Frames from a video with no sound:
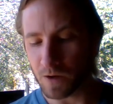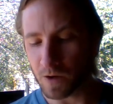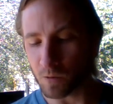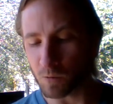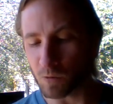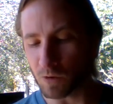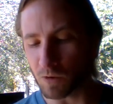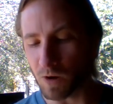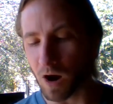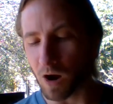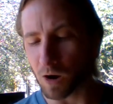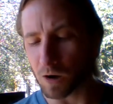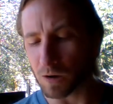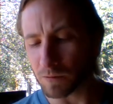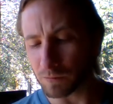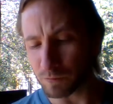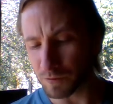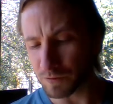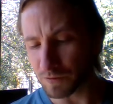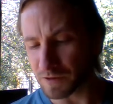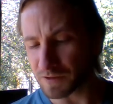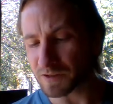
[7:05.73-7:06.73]
Will our
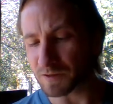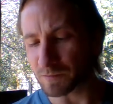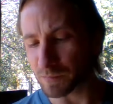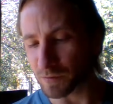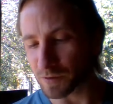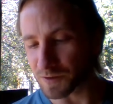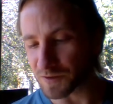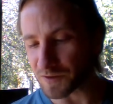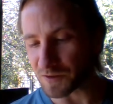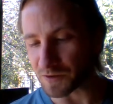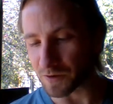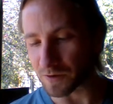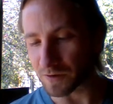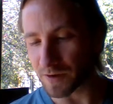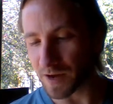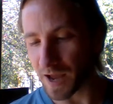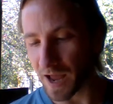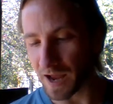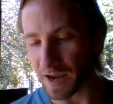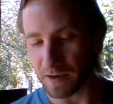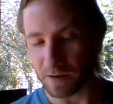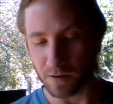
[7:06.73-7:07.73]
released prisoner
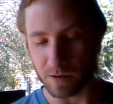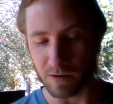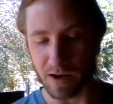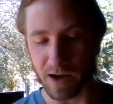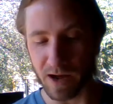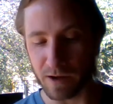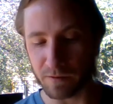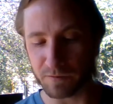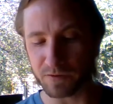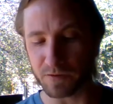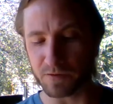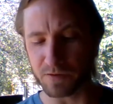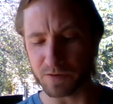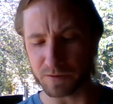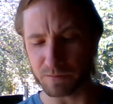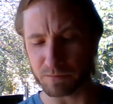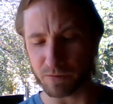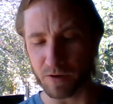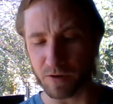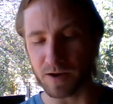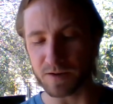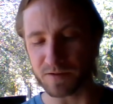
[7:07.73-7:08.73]
hanker after these
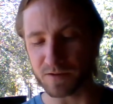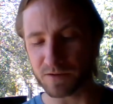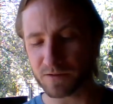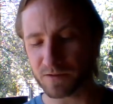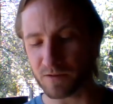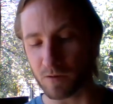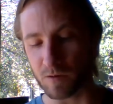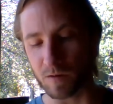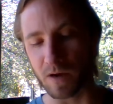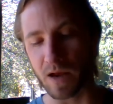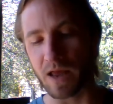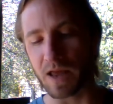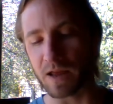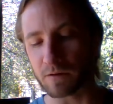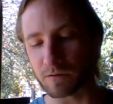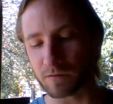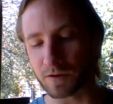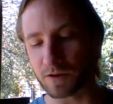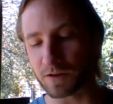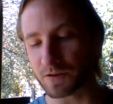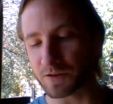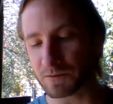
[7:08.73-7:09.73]
prizes or
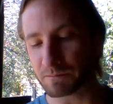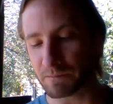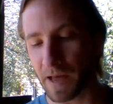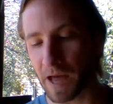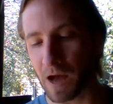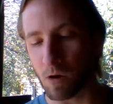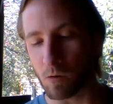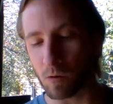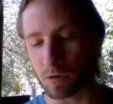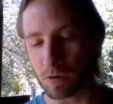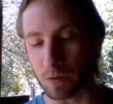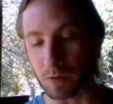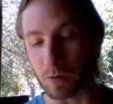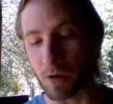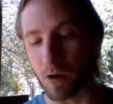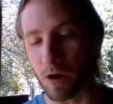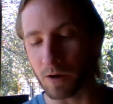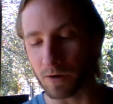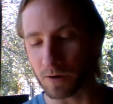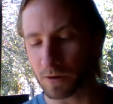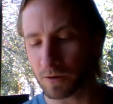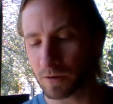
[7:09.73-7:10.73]
envy this power or
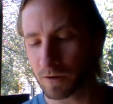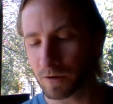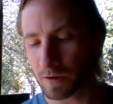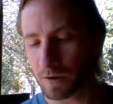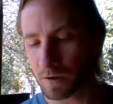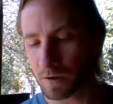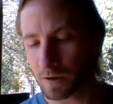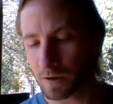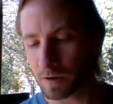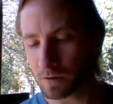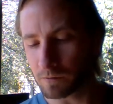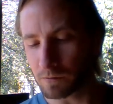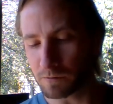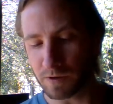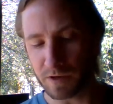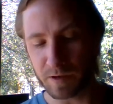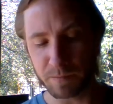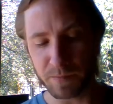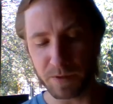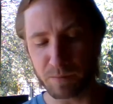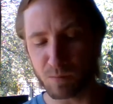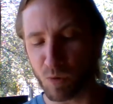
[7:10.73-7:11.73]
honor? Won't
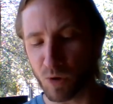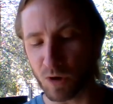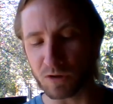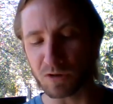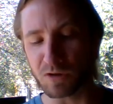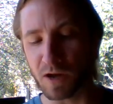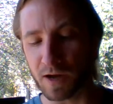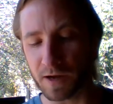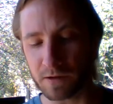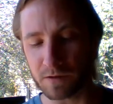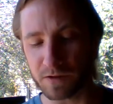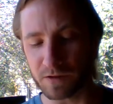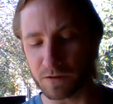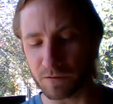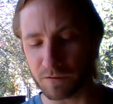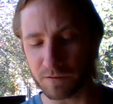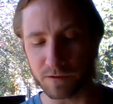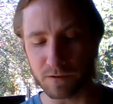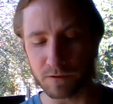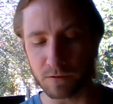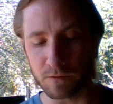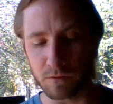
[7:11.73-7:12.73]
he be more likely to
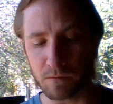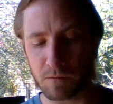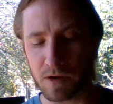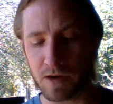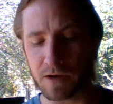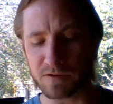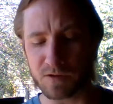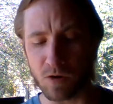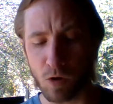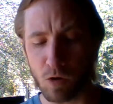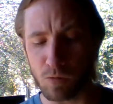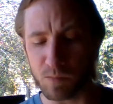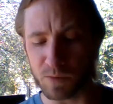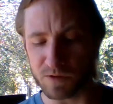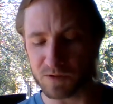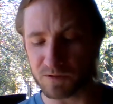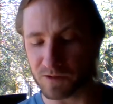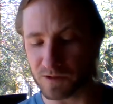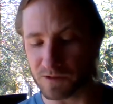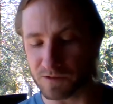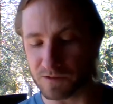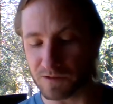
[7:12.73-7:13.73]
feel, as Homer
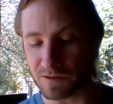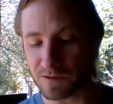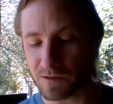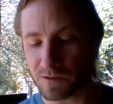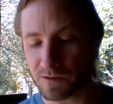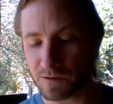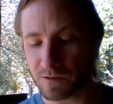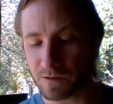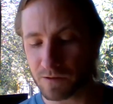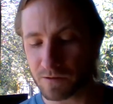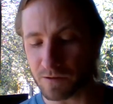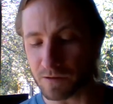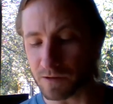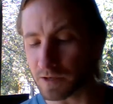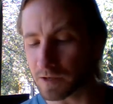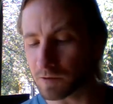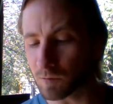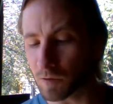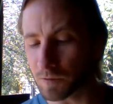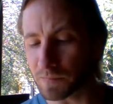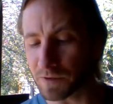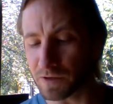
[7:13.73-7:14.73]
says, that
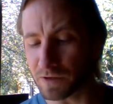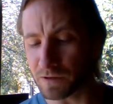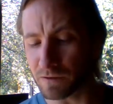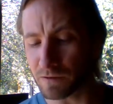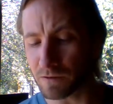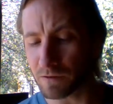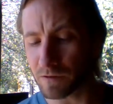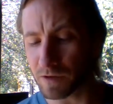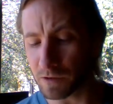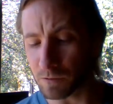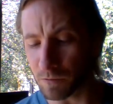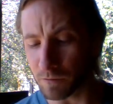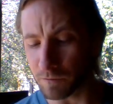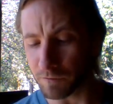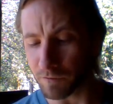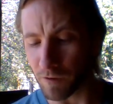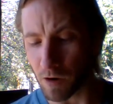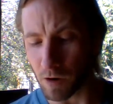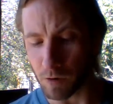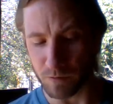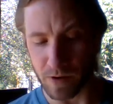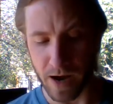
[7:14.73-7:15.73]
he would be he would
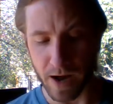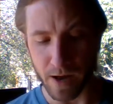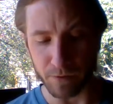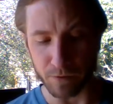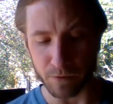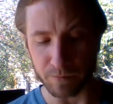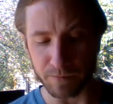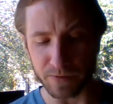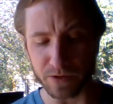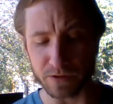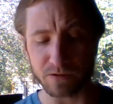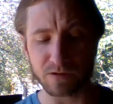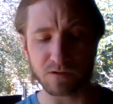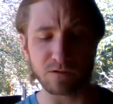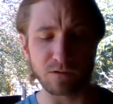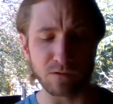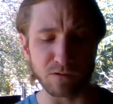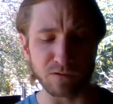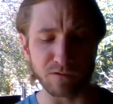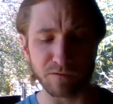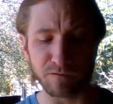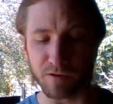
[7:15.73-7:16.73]
far rather be a
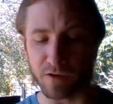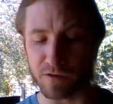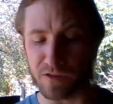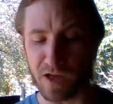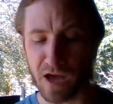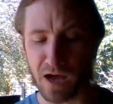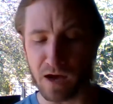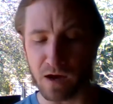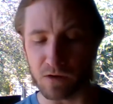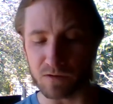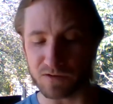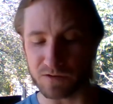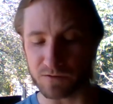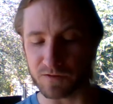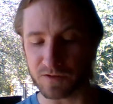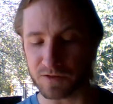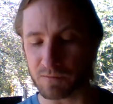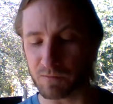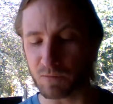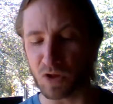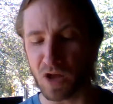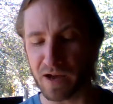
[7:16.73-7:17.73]
serf in the house of
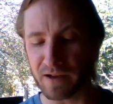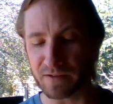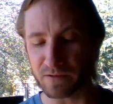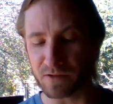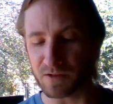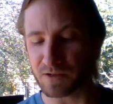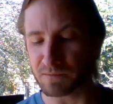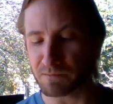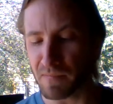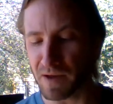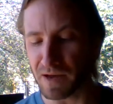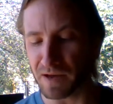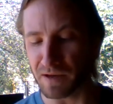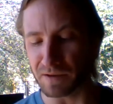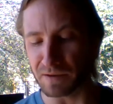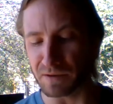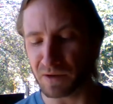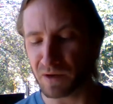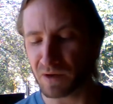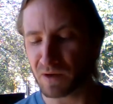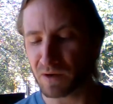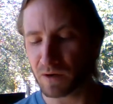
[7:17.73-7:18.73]
some landless
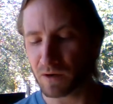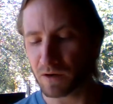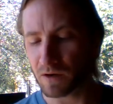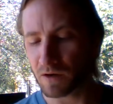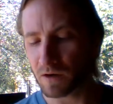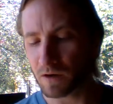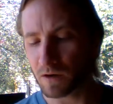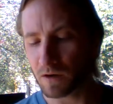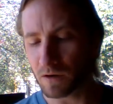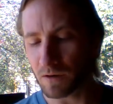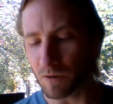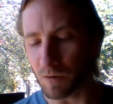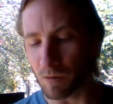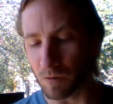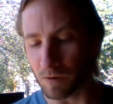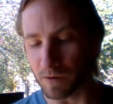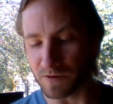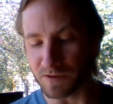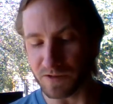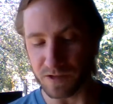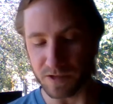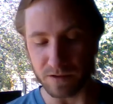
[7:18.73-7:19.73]
man,
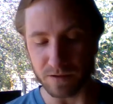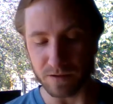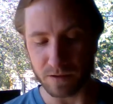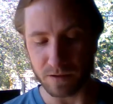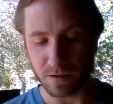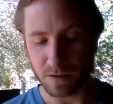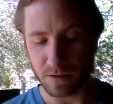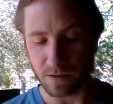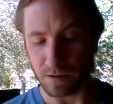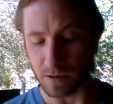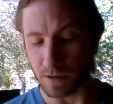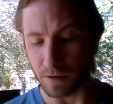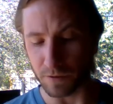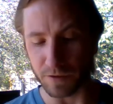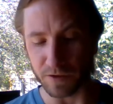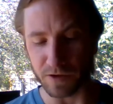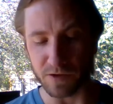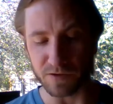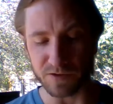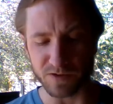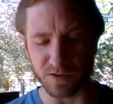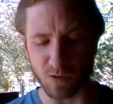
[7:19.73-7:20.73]
or indeed
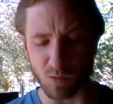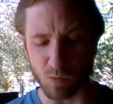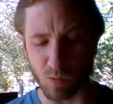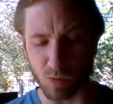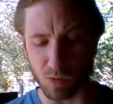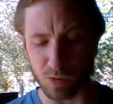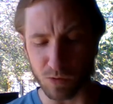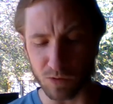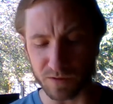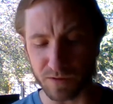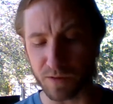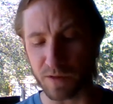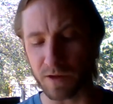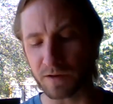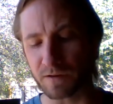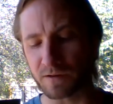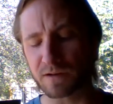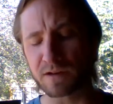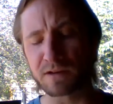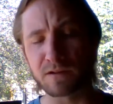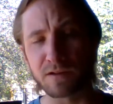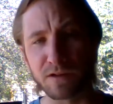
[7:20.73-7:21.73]
anything else in the world
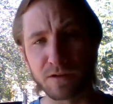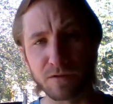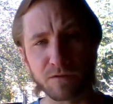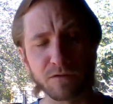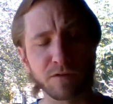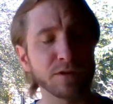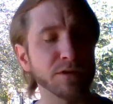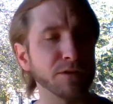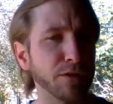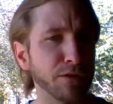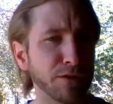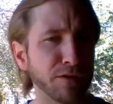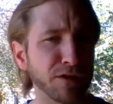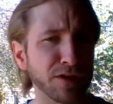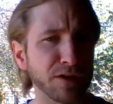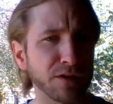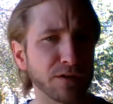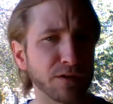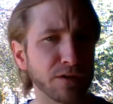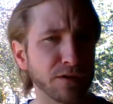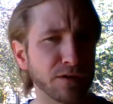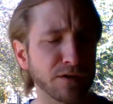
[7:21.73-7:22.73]
than live and
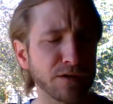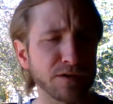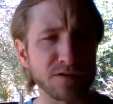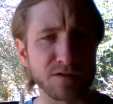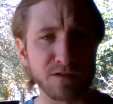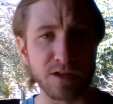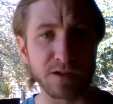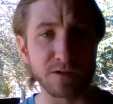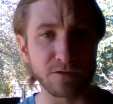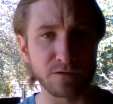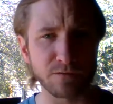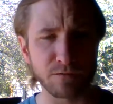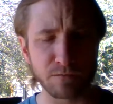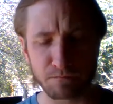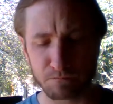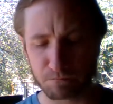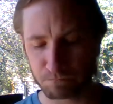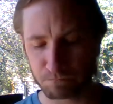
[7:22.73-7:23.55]
think as they do?